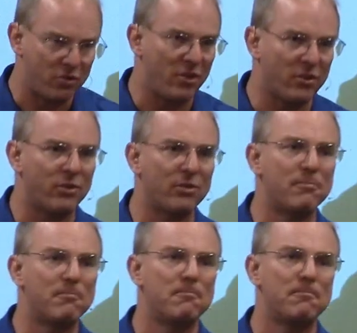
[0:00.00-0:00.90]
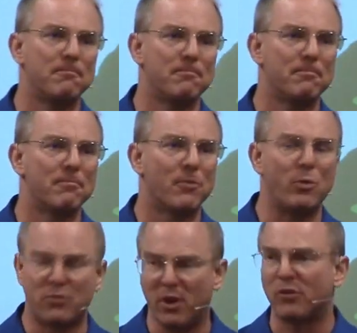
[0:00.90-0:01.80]
Jesus. We
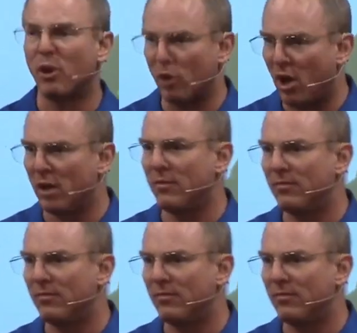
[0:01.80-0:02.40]
trust our God.